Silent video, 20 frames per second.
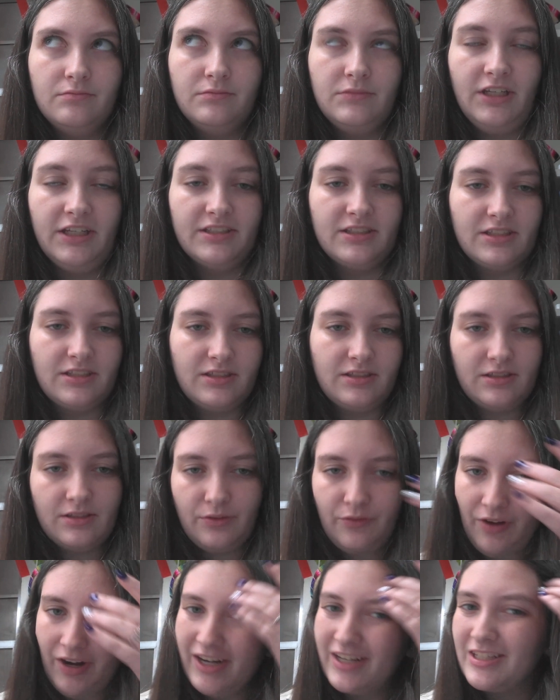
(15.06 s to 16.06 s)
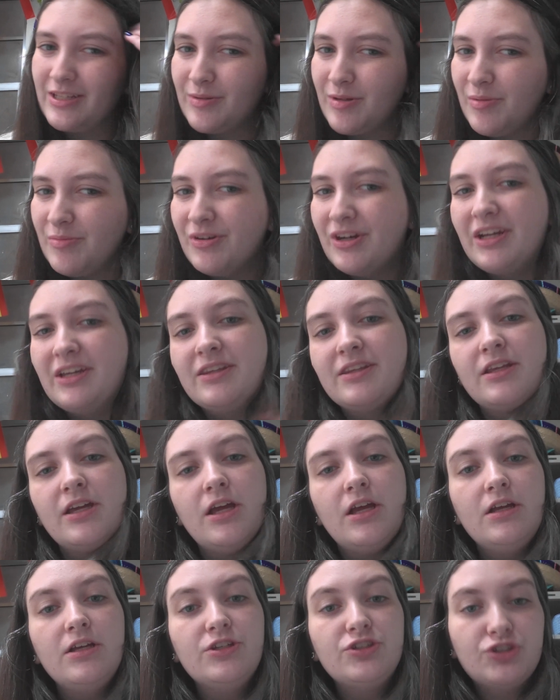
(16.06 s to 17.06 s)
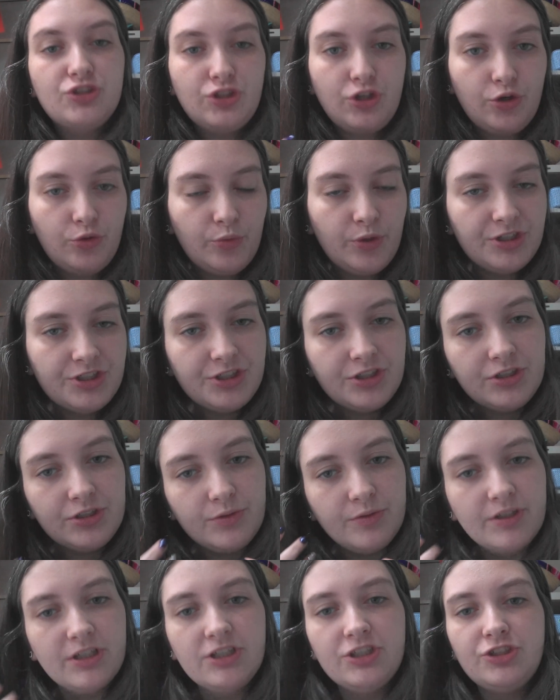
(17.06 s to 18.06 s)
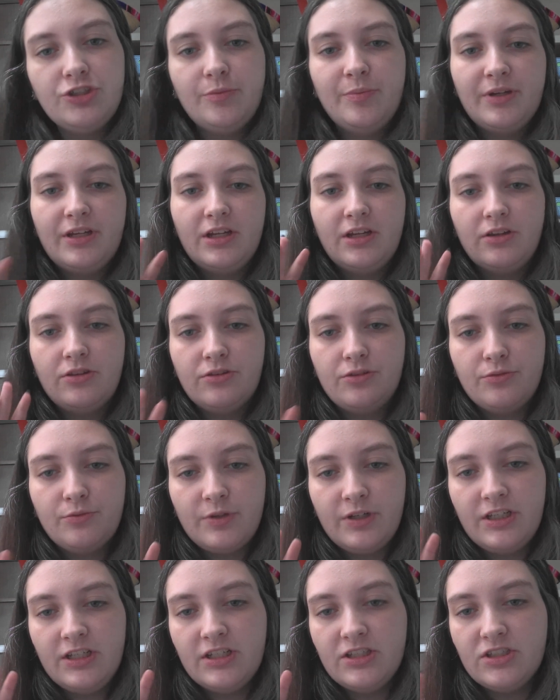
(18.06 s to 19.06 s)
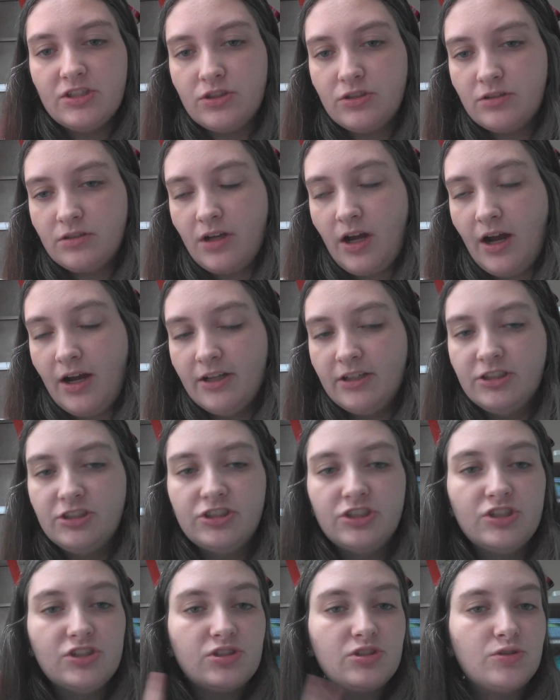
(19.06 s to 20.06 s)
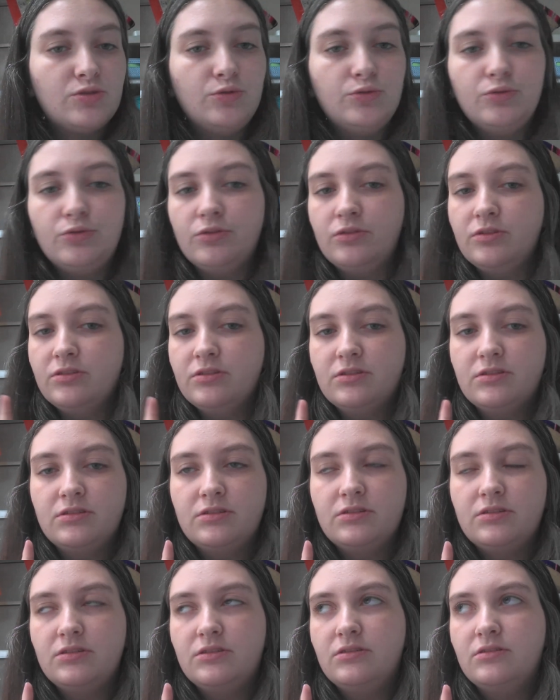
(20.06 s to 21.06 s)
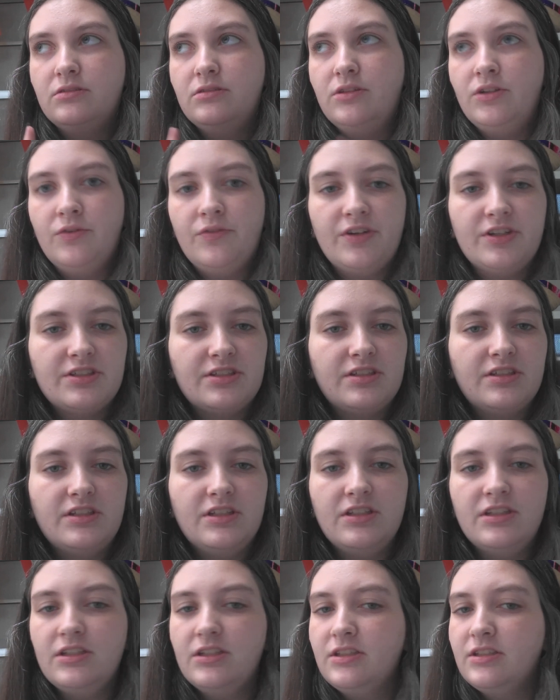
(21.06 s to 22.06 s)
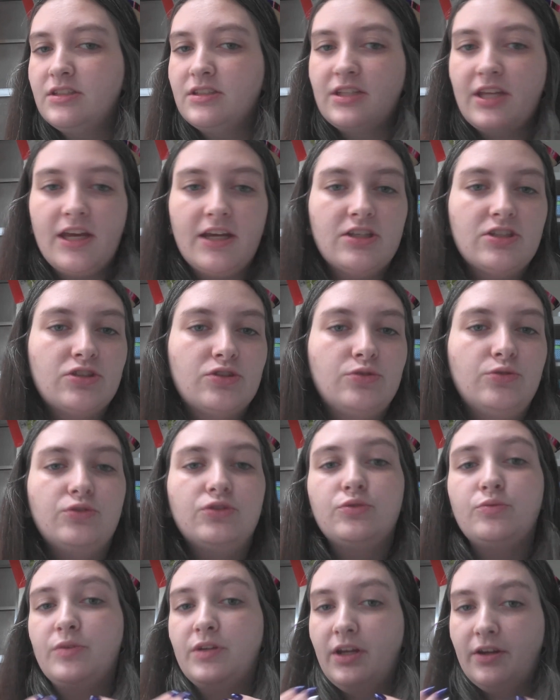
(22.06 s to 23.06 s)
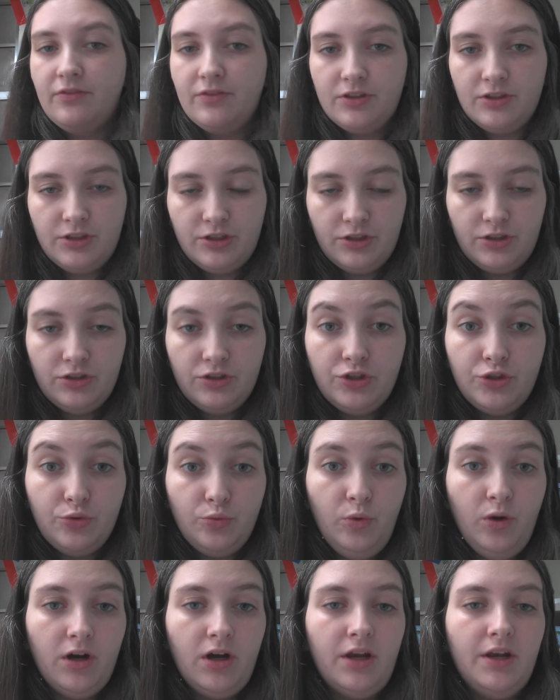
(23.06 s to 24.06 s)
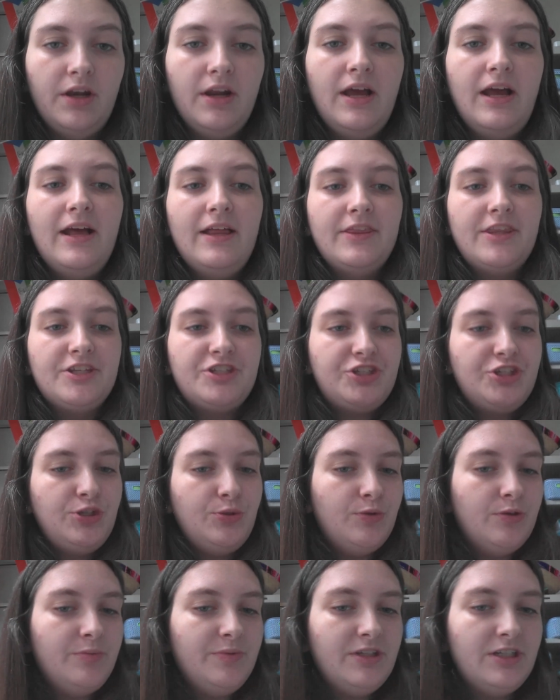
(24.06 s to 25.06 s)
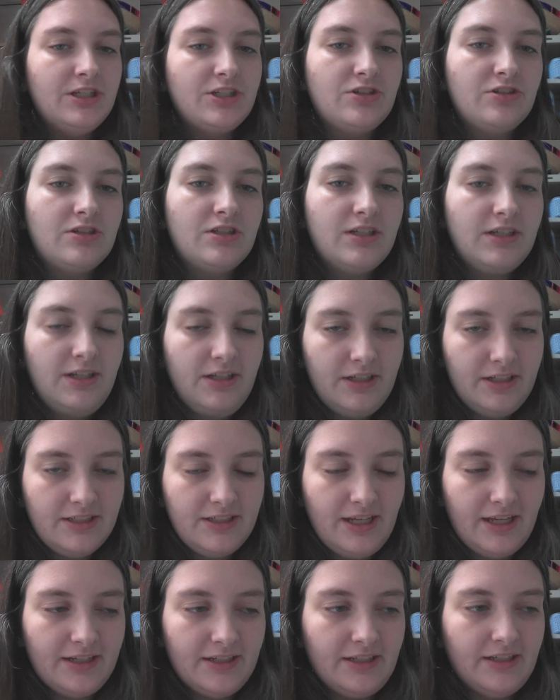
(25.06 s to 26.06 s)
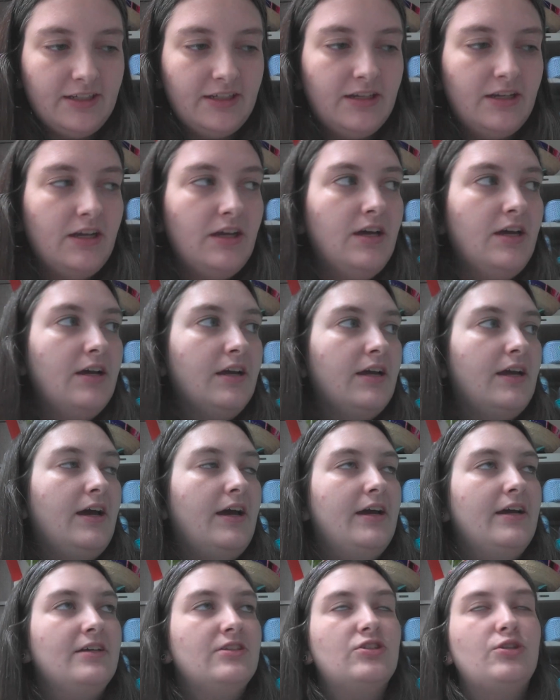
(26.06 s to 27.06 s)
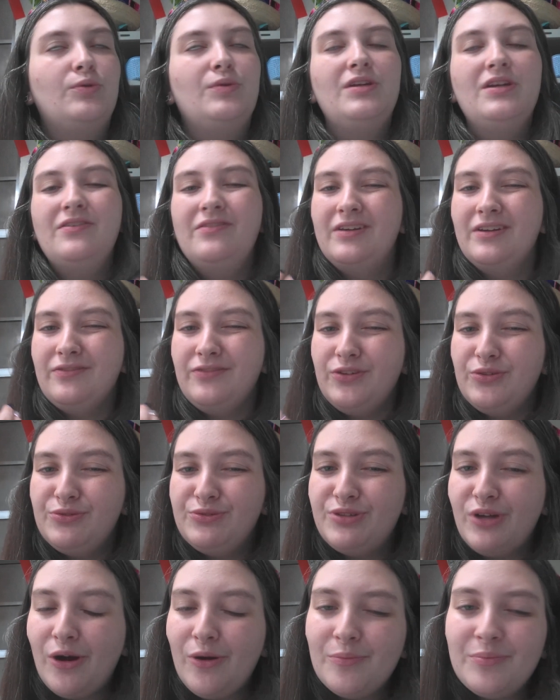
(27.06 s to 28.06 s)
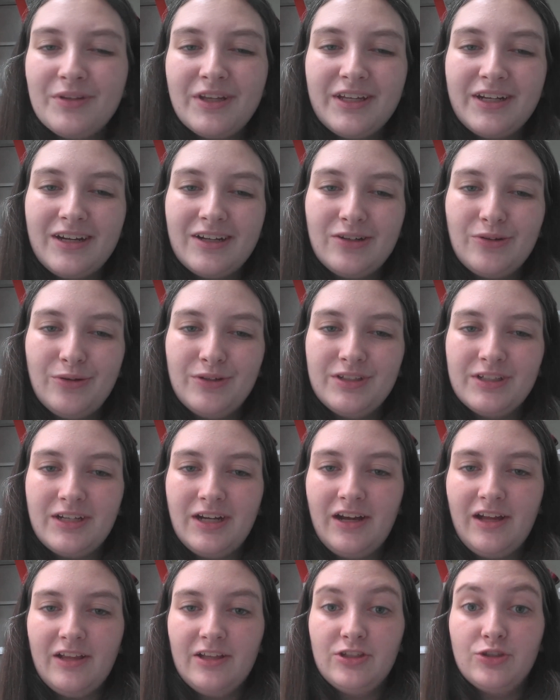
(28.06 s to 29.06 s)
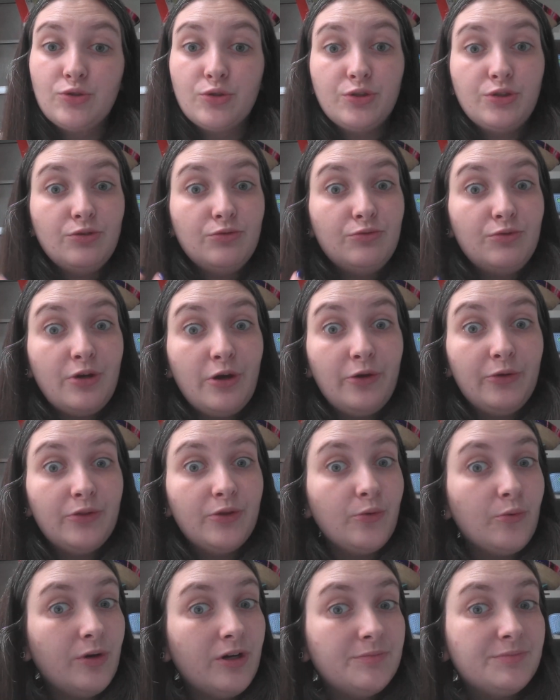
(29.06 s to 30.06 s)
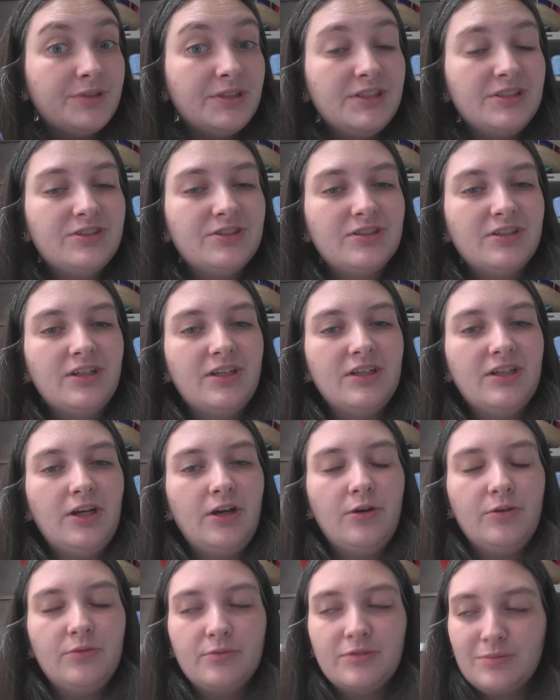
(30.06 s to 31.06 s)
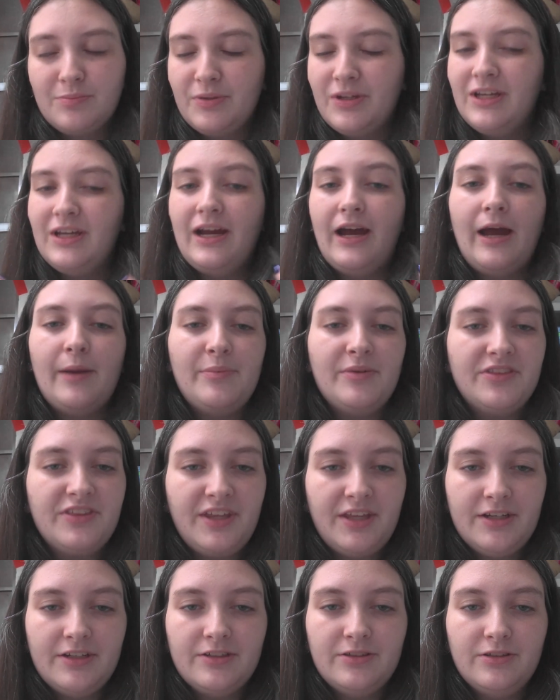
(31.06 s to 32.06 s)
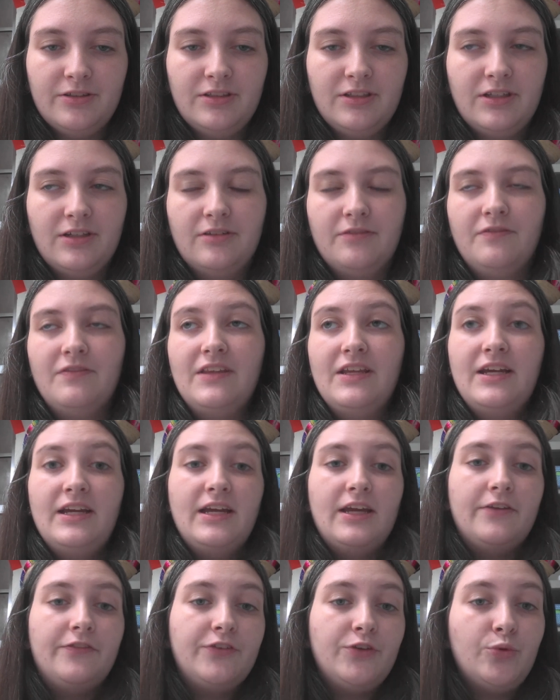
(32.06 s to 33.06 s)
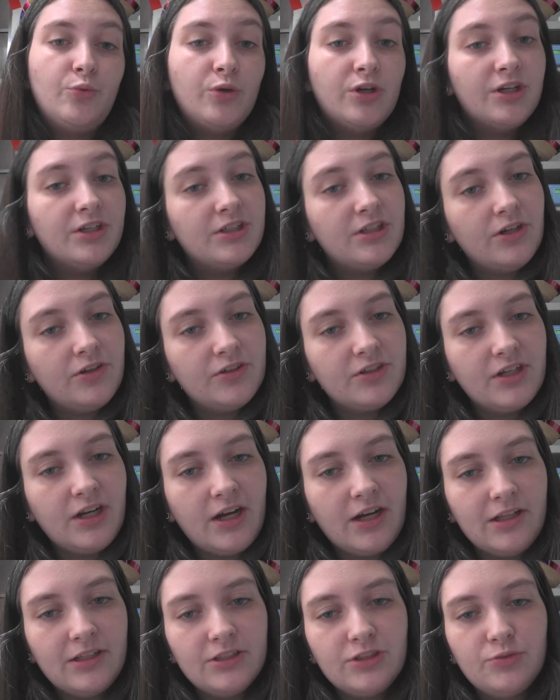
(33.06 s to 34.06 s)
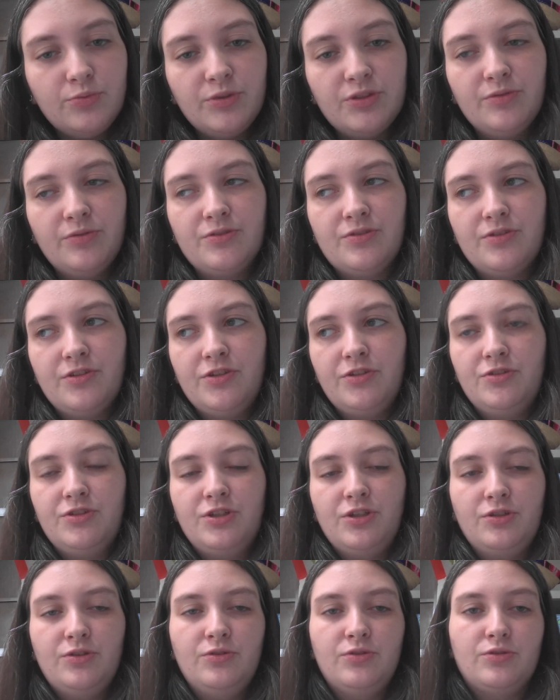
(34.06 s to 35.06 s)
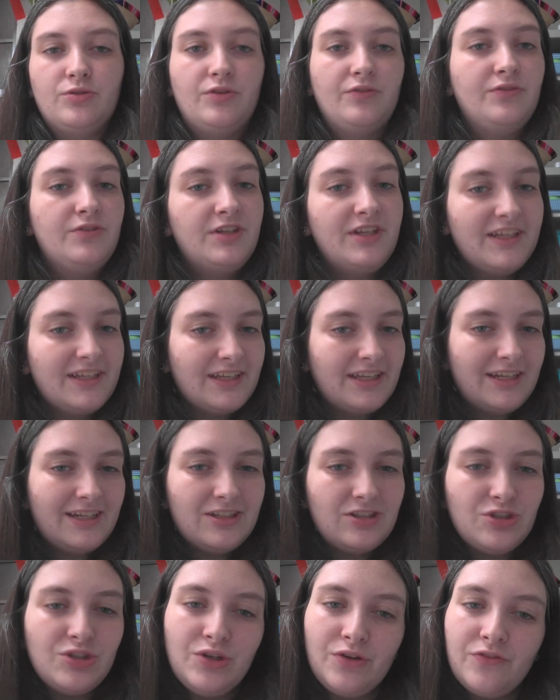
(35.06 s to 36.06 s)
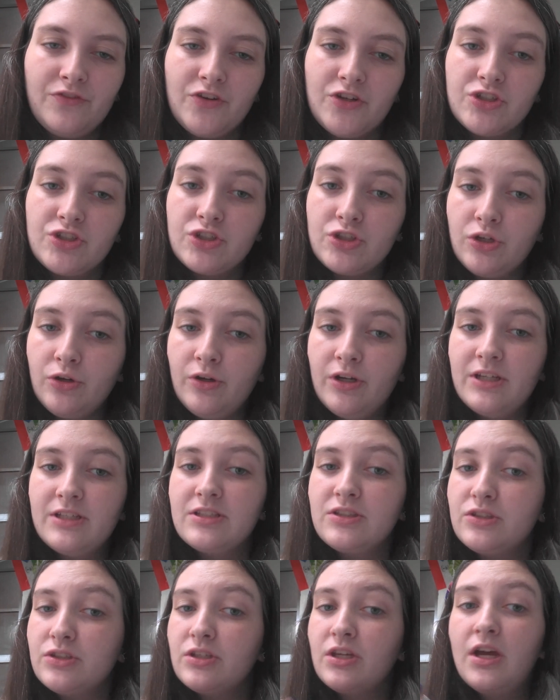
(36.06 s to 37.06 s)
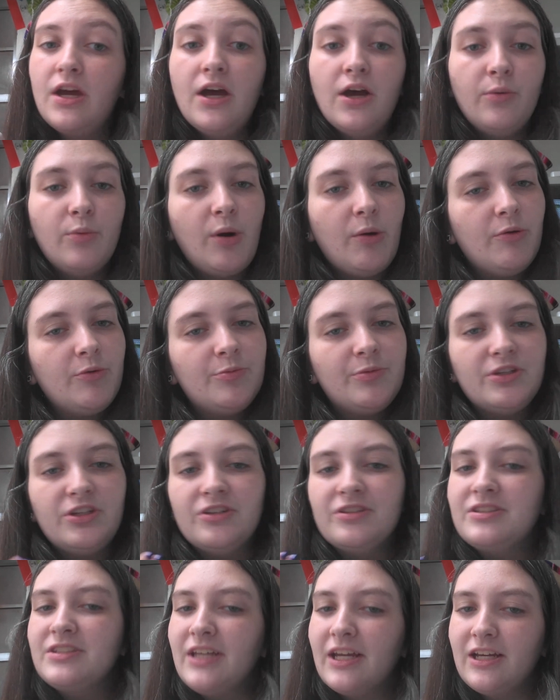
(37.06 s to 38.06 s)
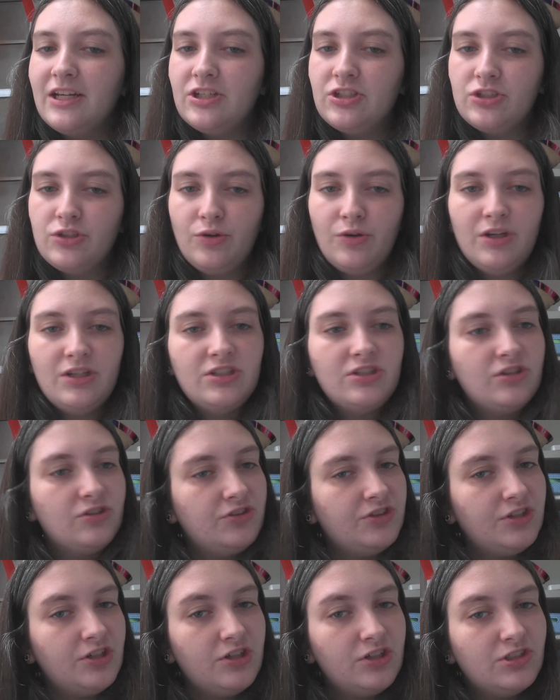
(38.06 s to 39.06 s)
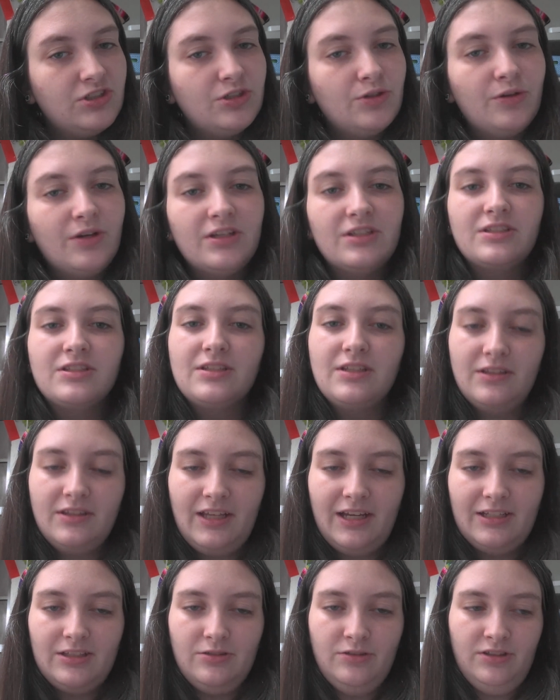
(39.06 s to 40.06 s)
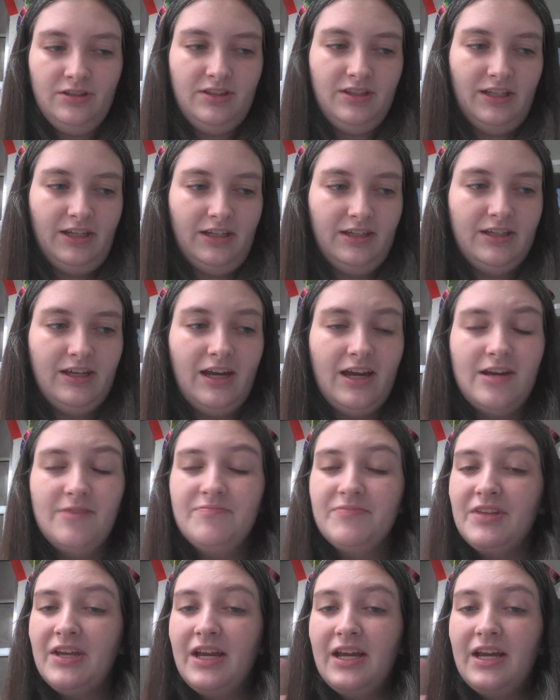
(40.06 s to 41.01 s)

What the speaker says: Yes, Friday, September 8th. So, what you're doing is you're picking three colleges, schools, universities, tech schools, whatever you want that you would be interested in attending. Okay, so even if you don't plan on going to college or you know the one place you're going to go, play a hypothetical of if you were to go to college, which ones would you choose? Or if you didn't get into your first choice, what would be your second choice, your third choice, that sort of thing, okay?